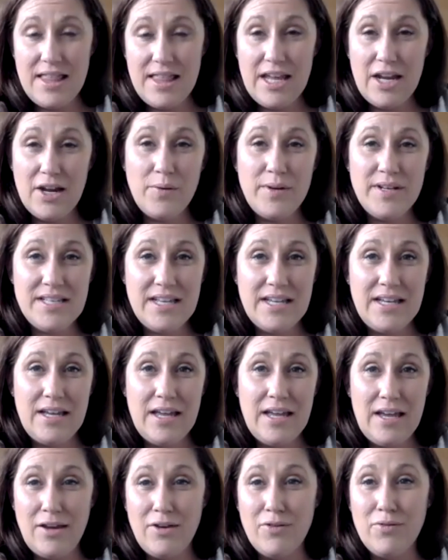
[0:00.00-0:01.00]
there was
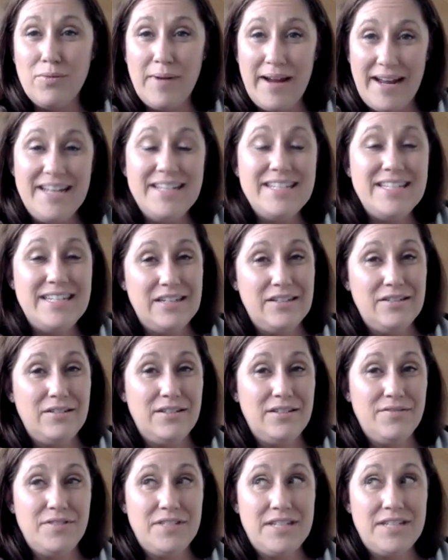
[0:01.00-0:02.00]
a great deal
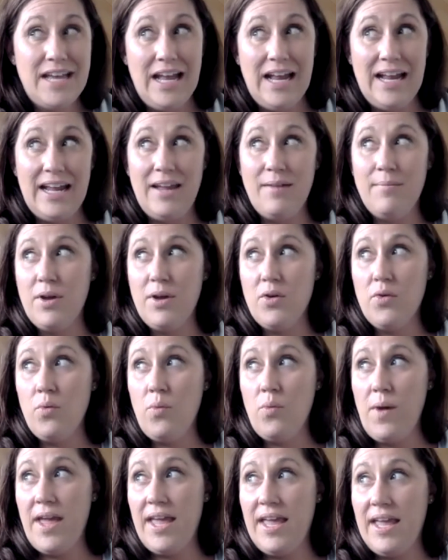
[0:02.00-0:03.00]
of time
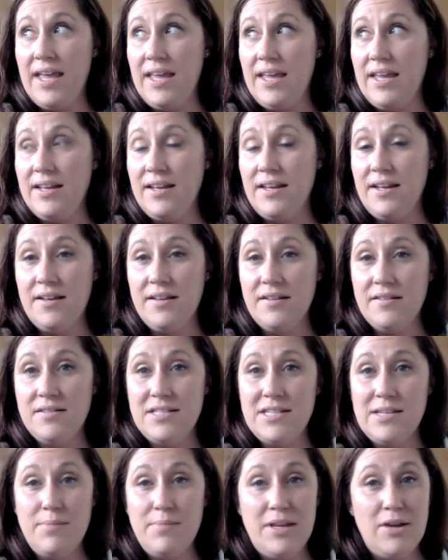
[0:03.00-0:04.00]
when,
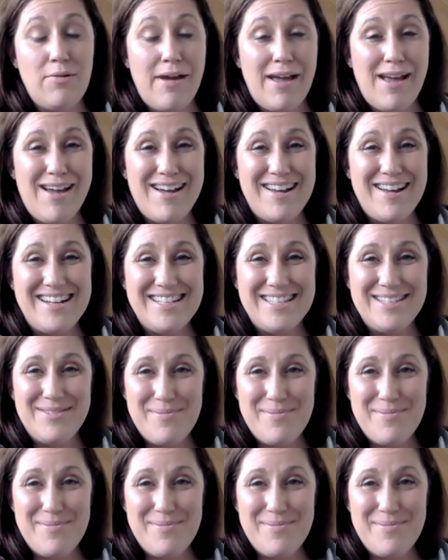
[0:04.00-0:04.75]
to be quite honest,